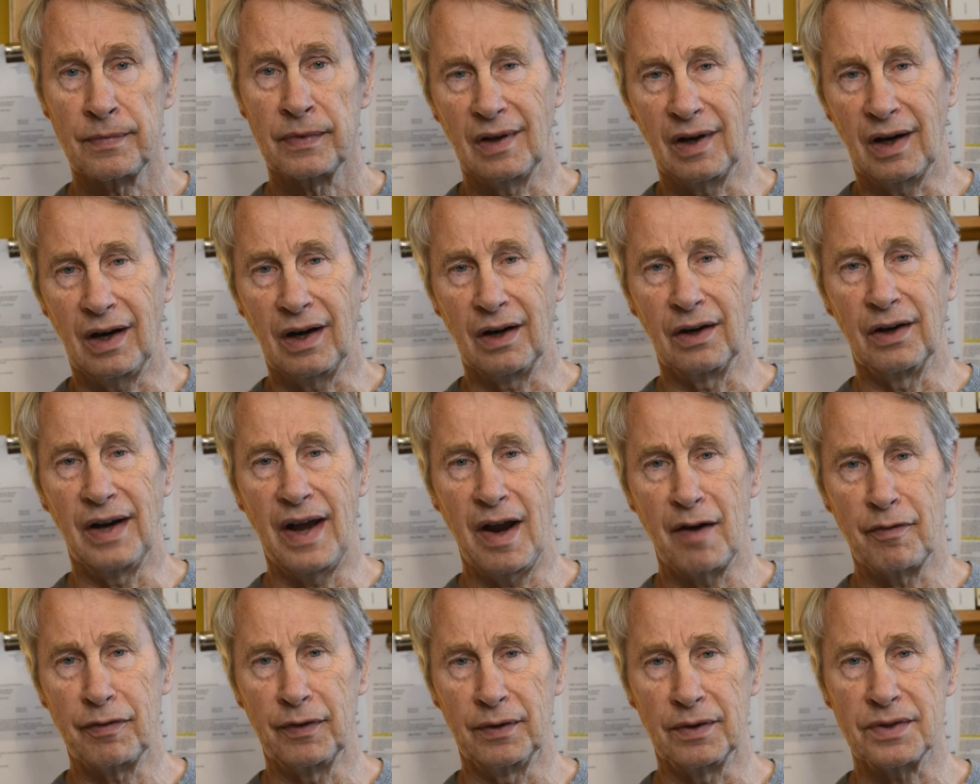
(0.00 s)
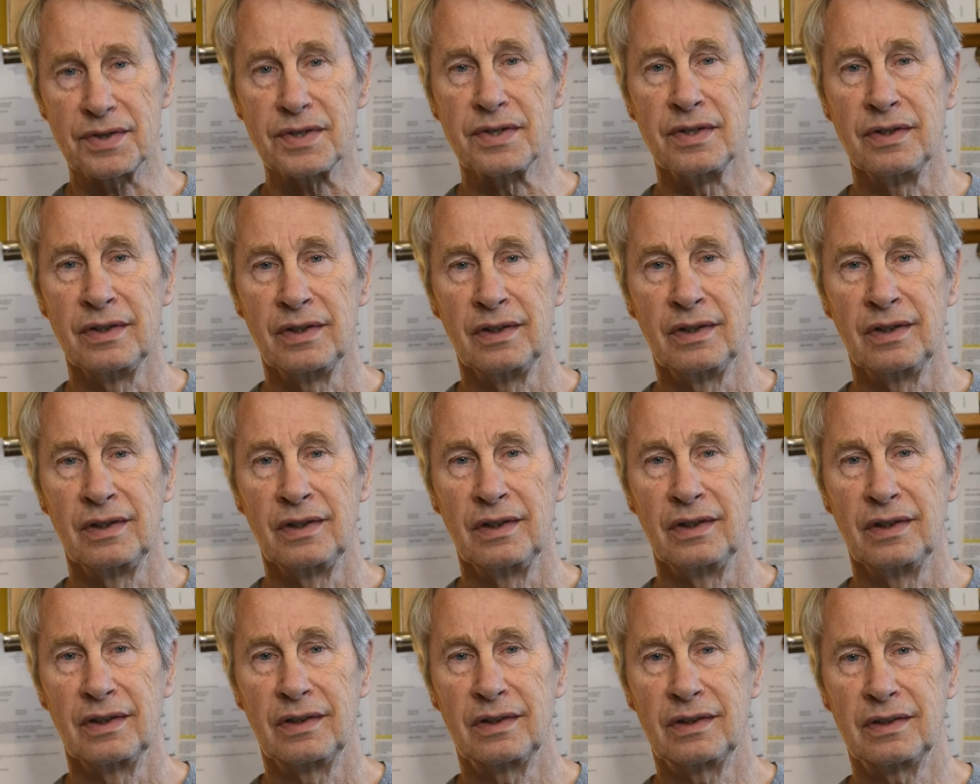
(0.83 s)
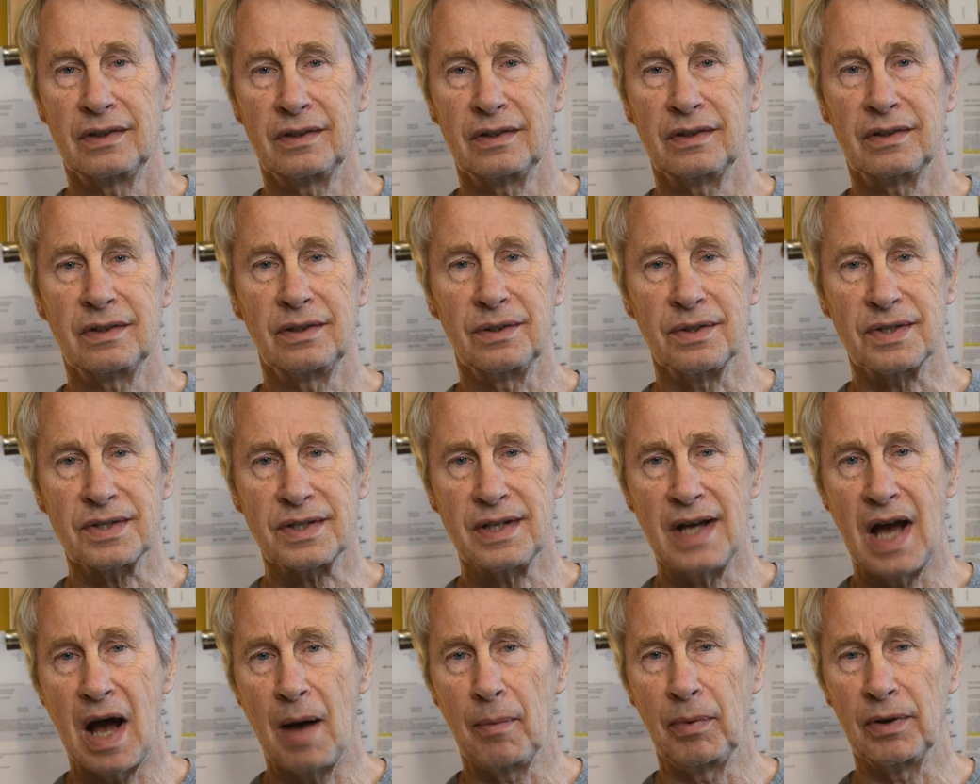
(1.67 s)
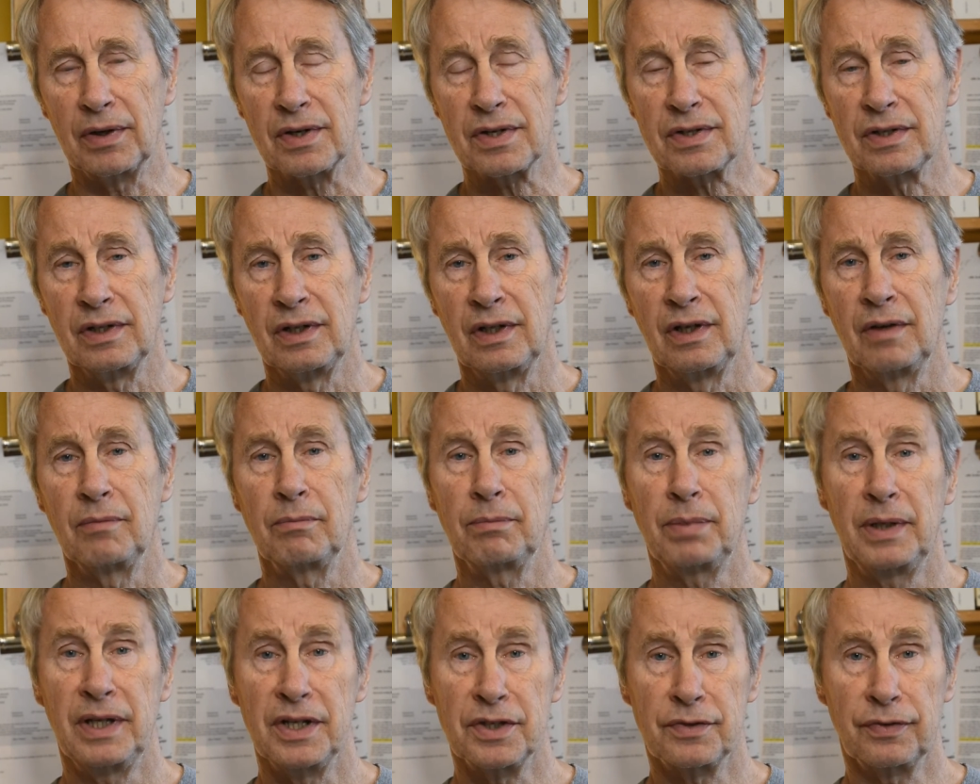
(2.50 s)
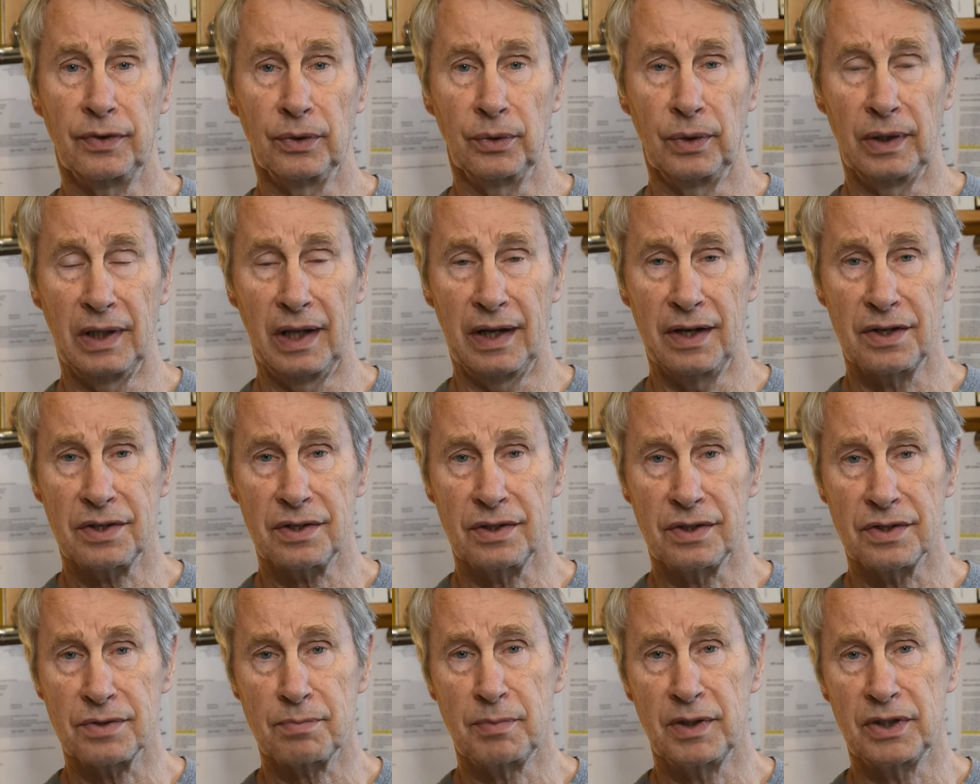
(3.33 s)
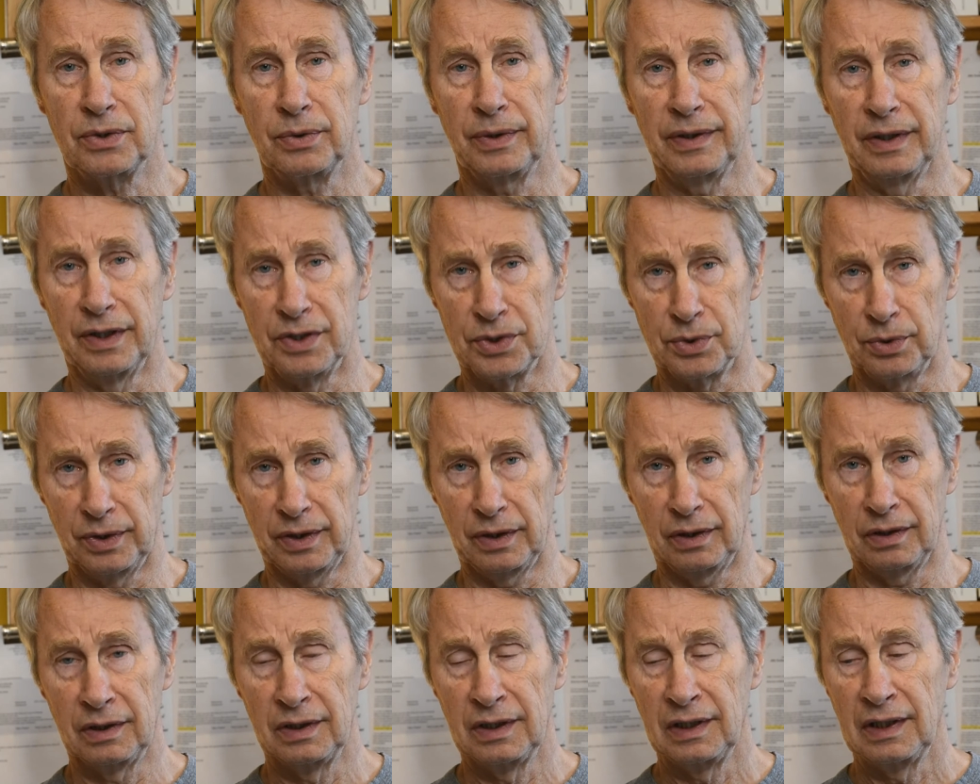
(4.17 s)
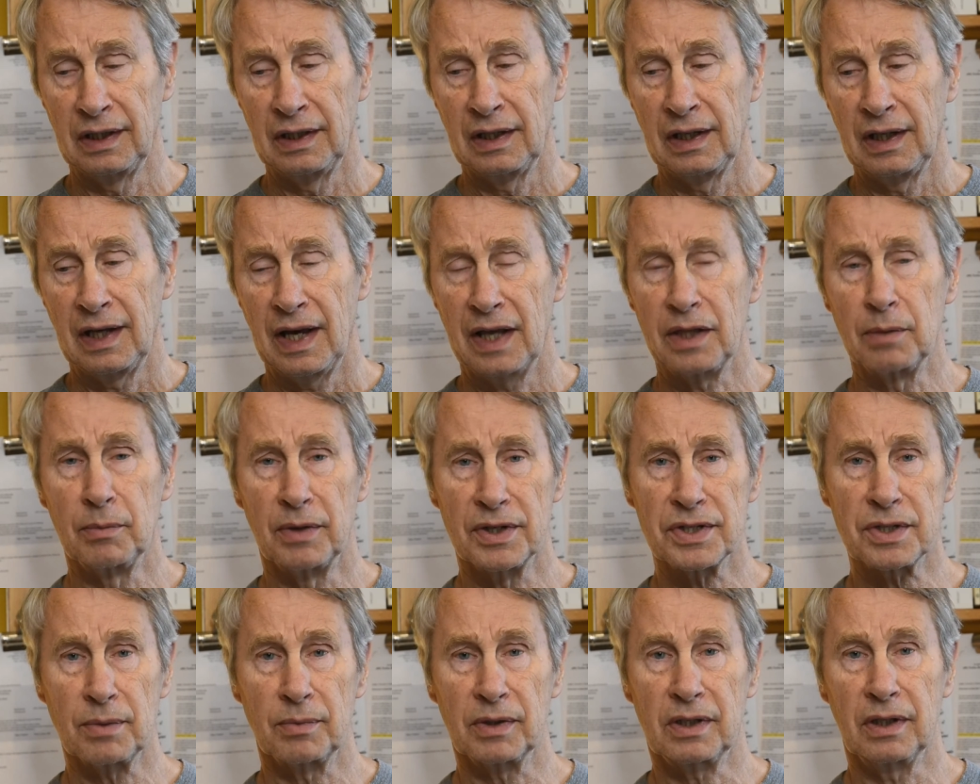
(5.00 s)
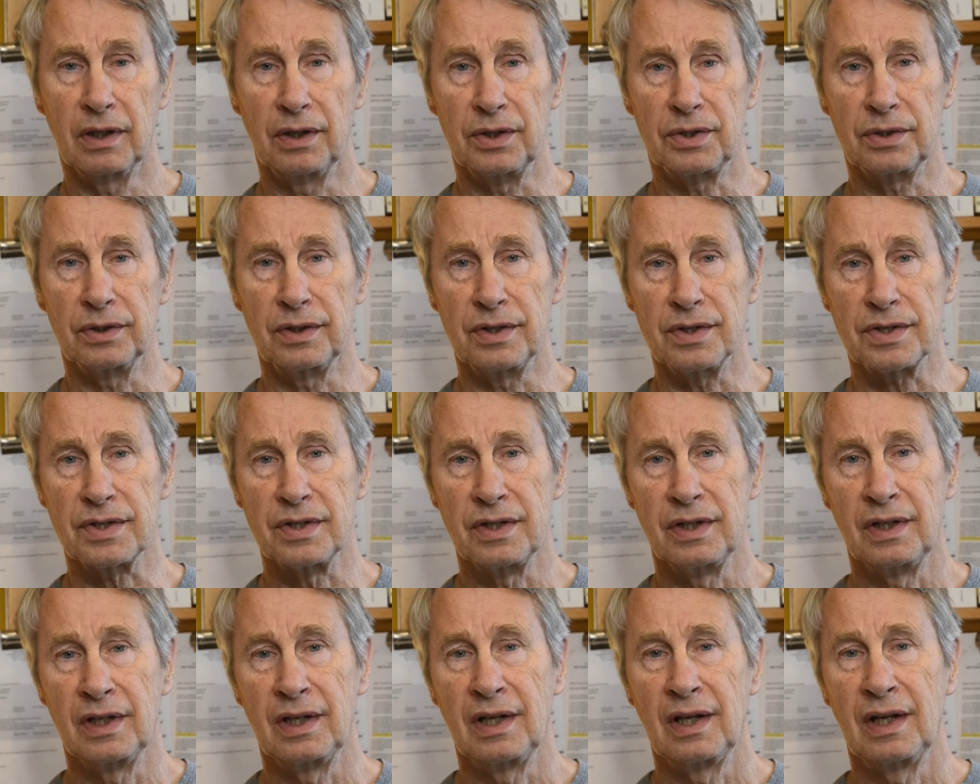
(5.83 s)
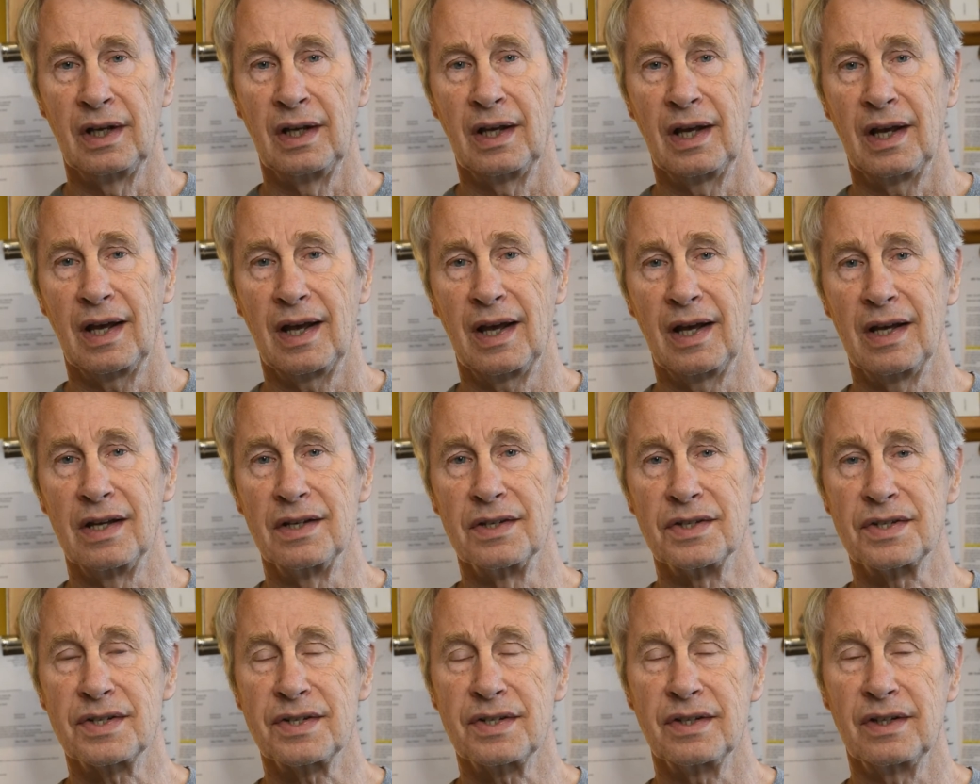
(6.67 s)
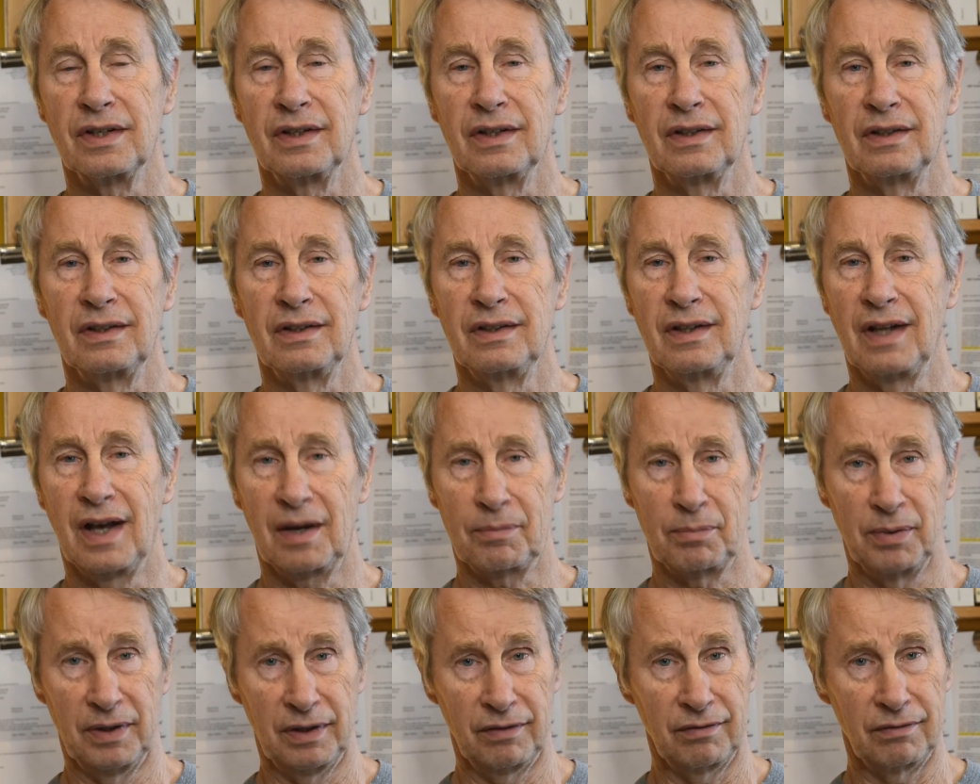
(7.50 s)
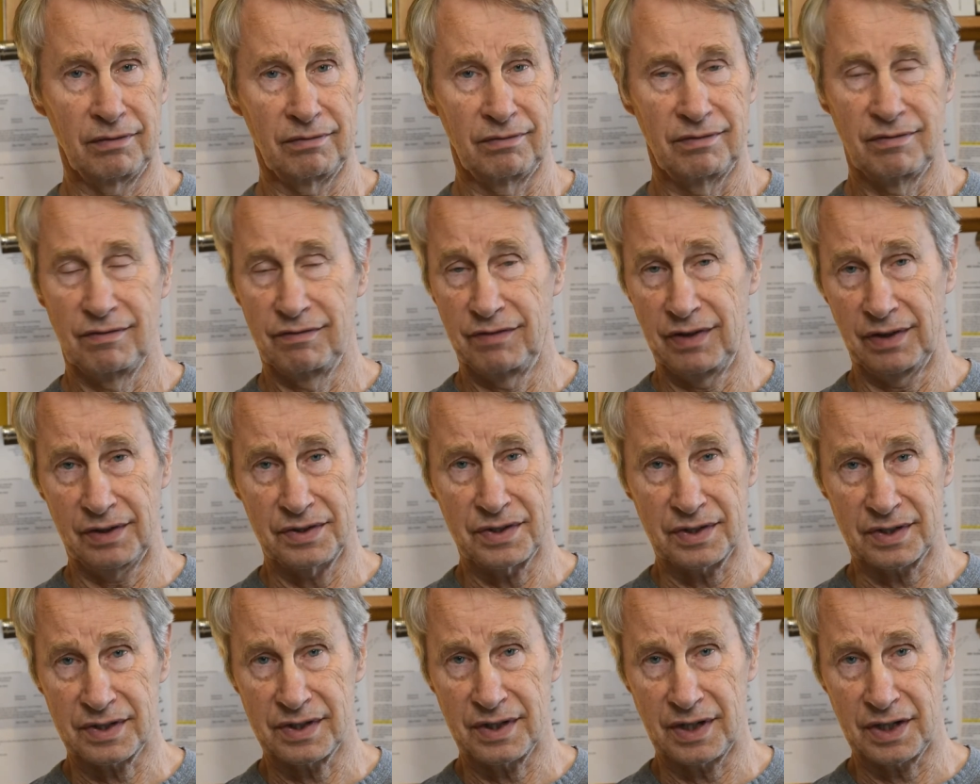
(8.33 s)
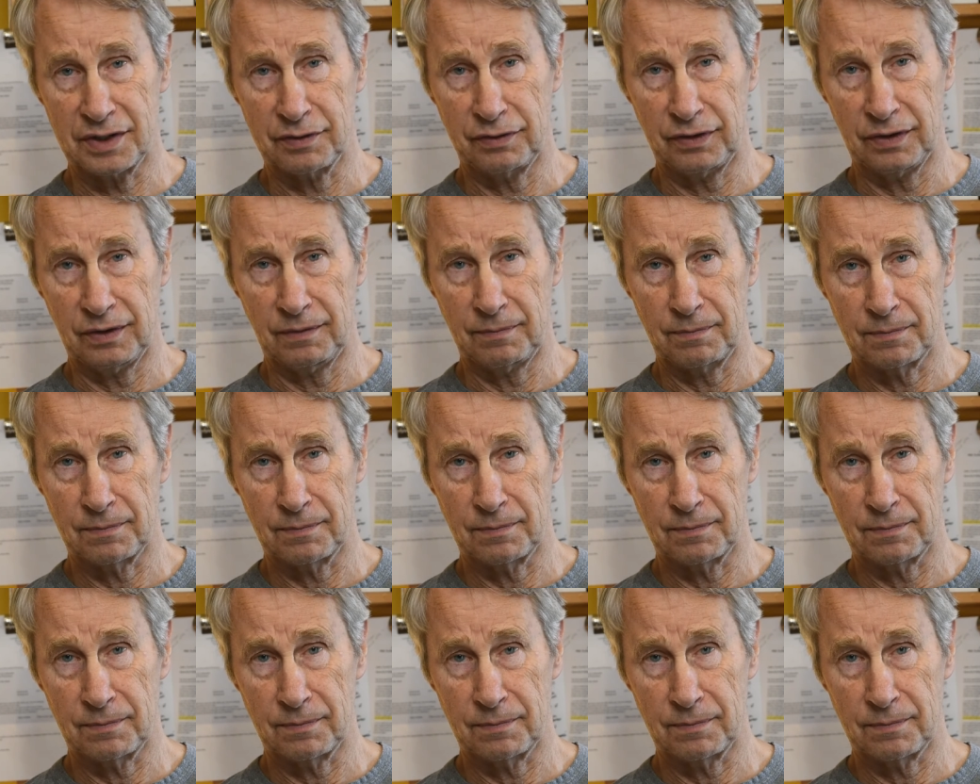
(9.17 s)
Our efforts to establish peaceful relations between Israel and the Muslim countries has not been very successful.